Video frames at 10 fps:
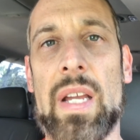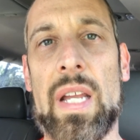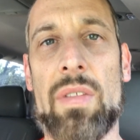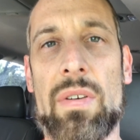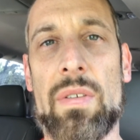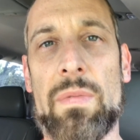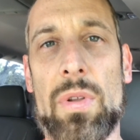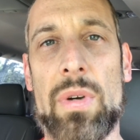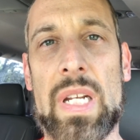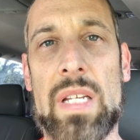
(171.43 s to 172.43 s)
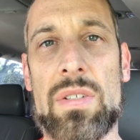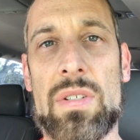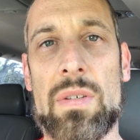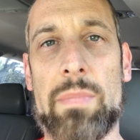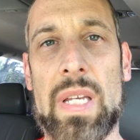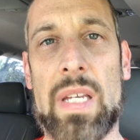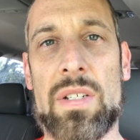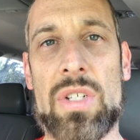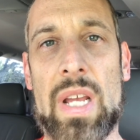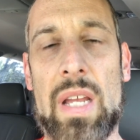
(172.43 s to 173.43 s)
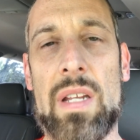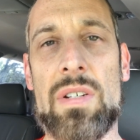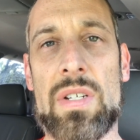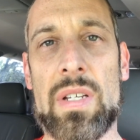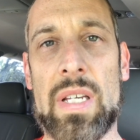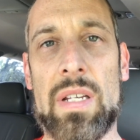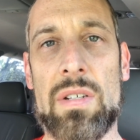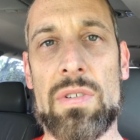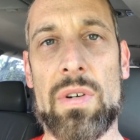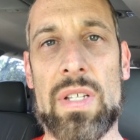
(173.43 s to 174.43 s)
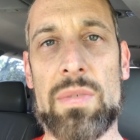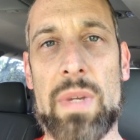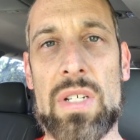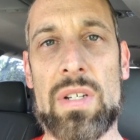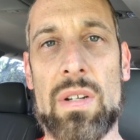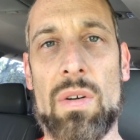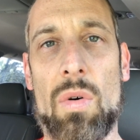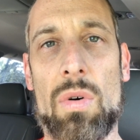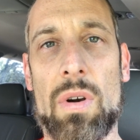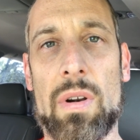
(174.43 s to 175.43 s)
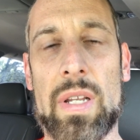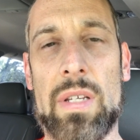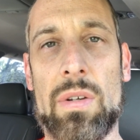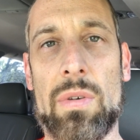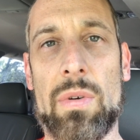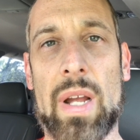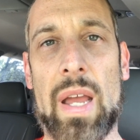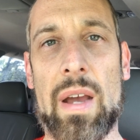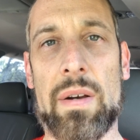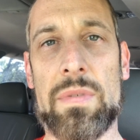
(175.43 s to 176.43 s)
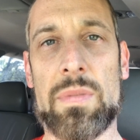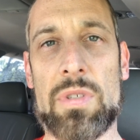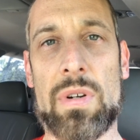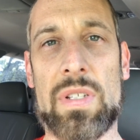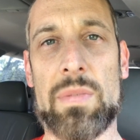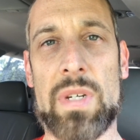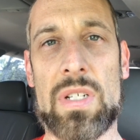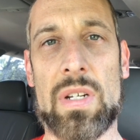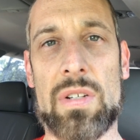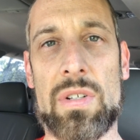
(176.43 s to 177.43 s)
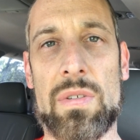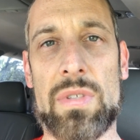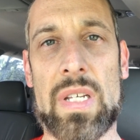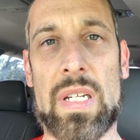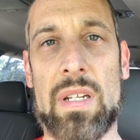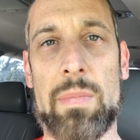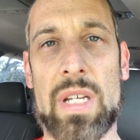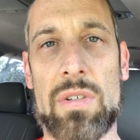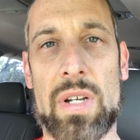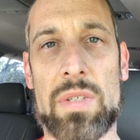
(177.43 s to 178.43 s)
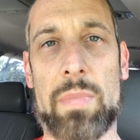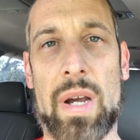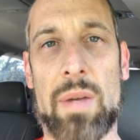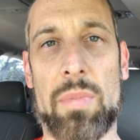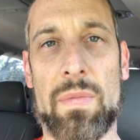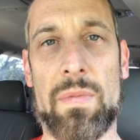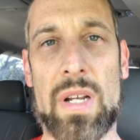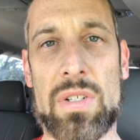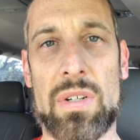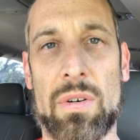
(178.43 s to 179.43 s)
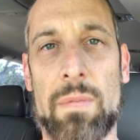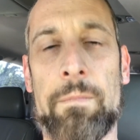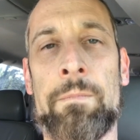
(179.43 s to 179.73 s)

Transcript: either the fluid needs to be changed in your transmission or you have some transmission issues that need to be addressed by a professional.